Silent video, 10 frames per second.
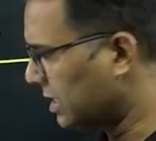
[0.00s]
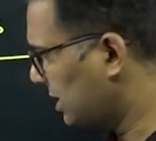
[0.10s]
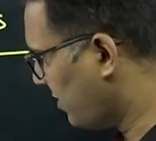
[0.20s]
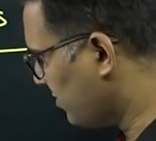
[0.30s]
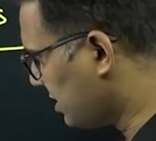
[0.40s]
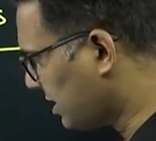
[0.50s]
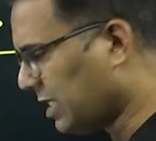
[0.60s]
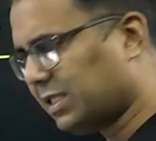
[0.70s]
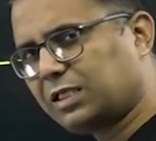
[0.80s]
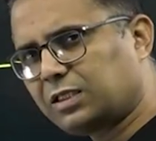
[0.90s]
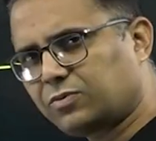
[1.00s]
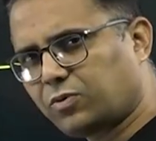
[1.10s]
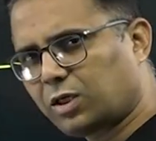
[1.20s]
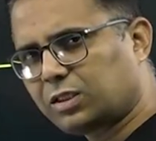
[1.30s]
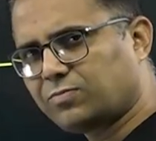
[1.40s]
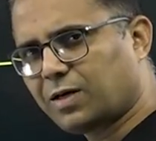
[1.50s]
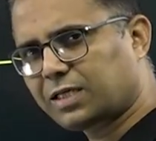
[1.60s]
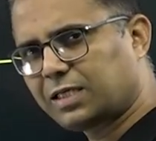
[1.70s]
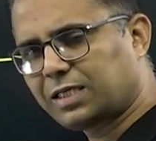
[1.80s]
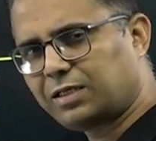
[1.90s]
they will sell in this forex
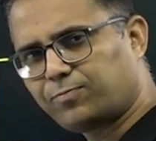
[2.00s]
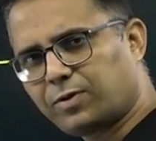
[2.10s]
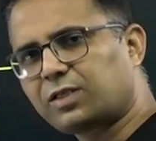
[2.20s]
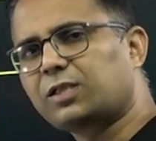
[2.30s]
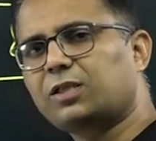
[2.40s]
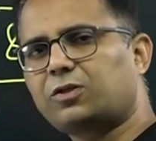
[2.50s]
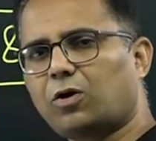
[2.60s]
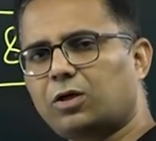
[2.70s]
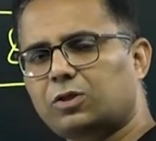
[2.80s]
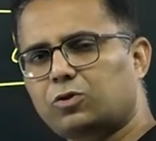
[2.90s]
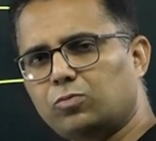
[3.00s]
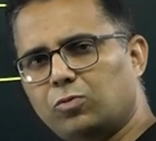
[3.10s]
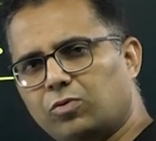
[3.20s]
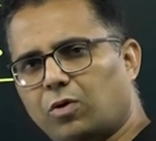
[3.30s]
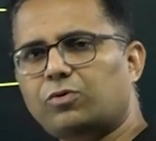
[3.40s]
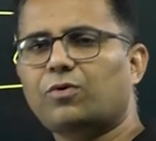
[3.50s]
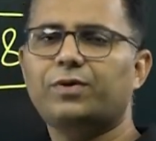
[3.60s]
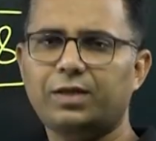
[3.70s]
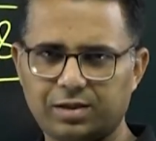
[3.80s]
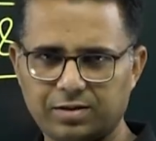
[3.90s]
market and purchase dollars to move out of
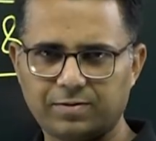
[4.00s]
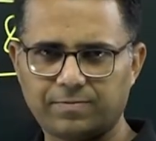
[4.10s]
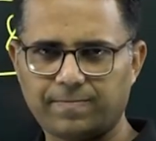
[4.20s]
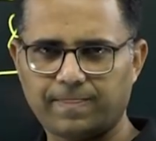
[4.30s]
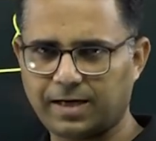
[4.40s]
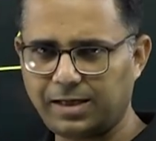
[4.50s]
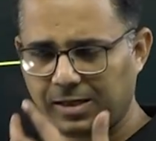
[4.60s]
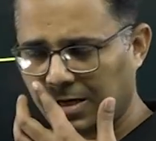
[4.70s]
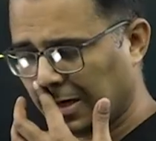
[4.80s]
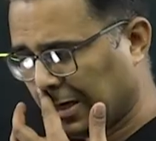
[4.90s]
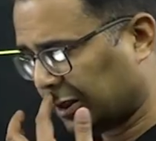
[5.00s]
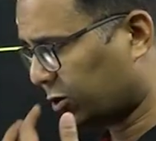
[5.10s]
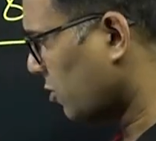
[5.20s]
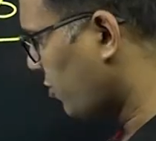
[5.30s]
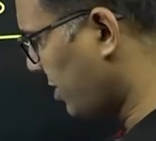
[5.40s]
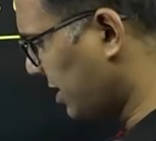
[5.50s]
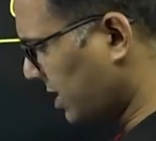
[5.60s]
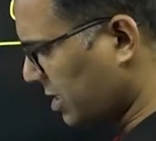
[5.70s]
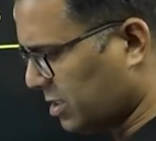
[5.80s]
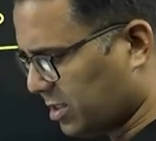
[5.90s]
India, right? So, when
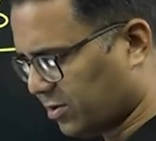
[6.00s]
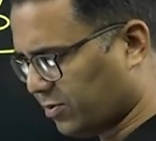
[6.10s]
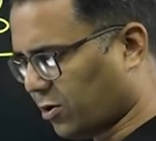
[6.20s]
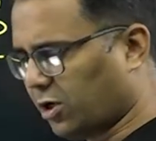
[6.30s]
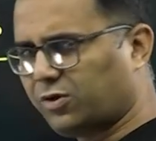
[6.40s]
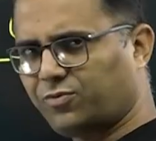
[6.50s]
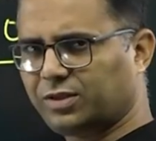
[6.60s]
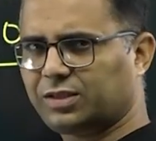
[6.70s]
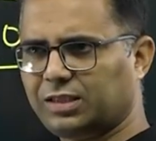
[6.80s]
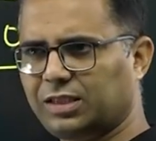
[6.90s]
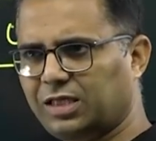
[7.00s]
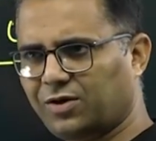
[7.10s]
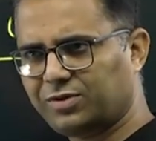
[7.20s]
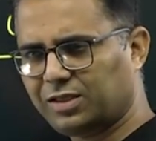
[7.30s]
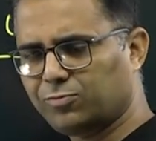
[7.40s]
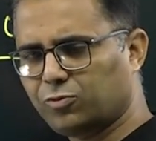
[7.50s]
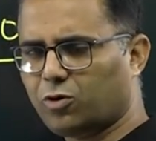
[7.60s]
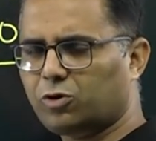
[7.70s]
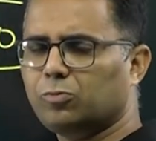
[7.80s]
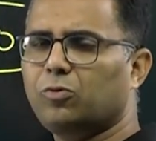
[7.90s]
they foreign investors in India, when they
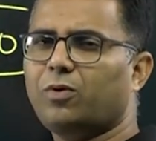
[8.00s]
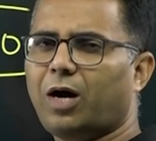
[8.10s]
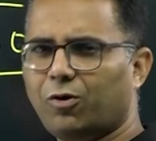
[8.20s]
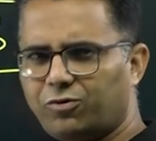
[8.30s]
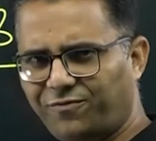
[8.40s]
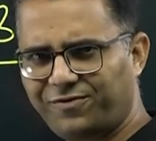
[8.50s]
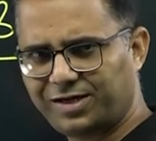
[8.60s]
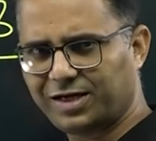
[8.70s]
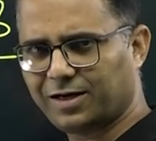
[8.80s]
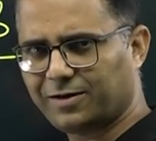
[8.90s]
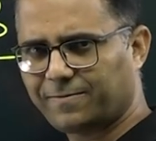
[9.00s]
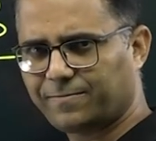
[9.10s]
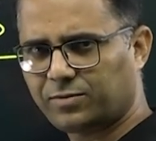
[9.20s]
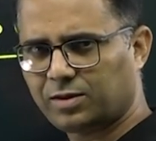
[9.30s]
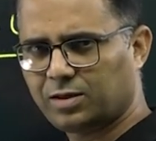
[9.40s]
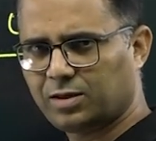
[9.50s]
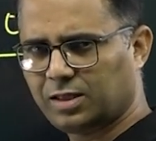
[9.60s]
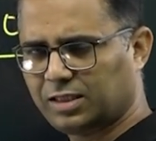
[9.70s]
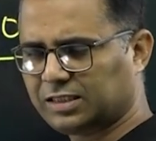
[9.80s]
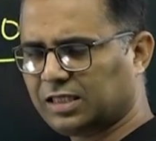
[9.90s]
want to move out of India,
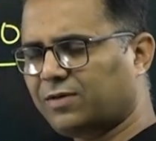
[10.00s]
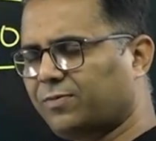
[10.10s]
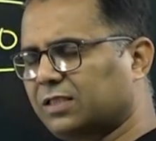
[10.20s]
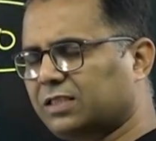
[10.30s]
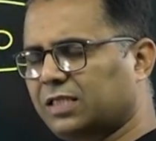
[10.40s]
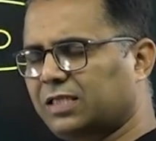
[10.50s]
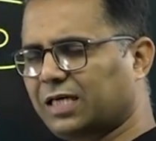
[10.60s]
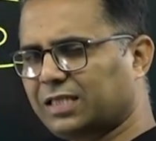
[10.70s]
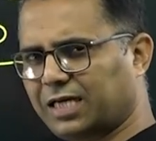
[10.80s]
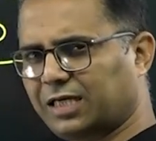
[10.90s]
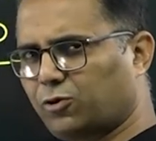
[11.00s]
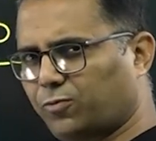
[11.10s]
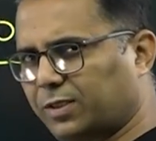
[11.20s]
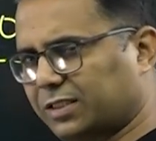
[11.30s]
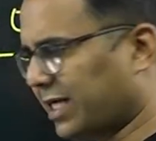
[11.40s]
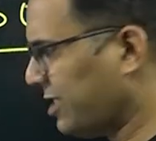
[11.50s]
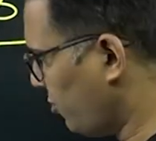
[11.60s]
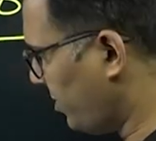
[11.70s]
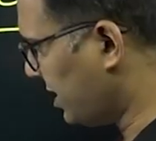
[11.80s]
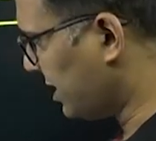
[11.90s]
they sell their business in India, they get rupees, that
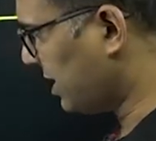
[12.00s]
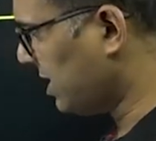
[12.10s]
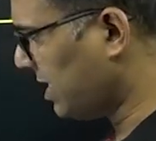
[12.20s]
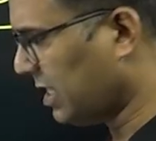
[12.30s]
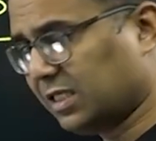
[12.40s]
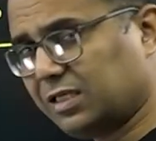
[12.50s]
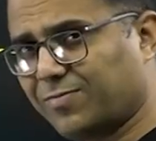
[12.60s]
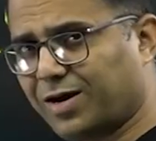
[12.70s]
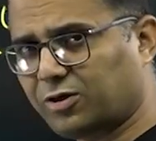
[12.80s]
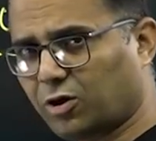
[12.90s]
rupee they sell here and they demand